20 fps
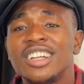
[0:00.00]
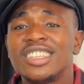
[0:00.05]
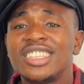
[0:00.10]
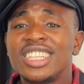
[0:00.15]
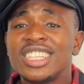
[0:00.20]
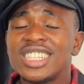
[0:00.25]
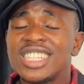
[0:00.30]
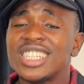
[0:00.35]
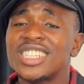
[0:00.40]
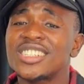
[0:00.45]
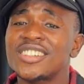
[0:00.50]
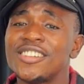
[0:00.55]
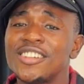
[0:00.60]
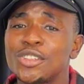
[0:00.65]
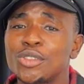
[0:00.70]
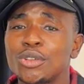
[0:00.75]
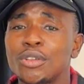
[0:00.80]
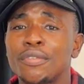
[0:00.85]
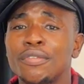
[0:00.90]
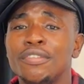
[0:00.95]
This is
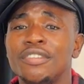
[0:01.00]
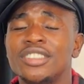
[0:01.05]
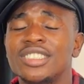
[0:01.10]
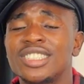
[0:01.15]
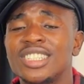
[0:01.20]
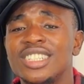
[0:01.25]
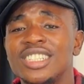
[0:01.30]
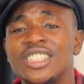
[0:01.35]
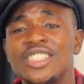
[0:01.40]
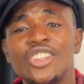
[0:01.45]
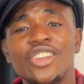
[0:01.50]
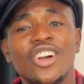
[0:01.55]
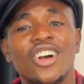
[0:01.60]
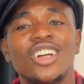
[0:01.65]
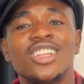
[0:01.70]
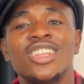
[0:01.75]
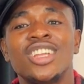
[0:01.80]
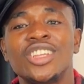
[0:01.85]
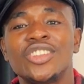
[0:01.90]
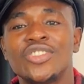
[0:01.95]
Coach with Freething. See you
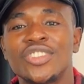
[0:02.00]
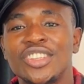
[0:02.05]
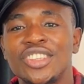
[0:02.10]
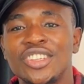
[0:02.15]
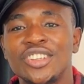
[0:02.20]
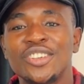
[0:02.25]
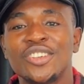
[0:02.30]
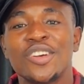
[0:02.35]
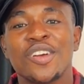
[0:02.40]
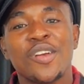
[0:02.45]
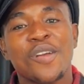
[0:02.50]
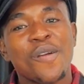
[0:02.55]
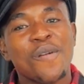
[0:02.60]
on next video.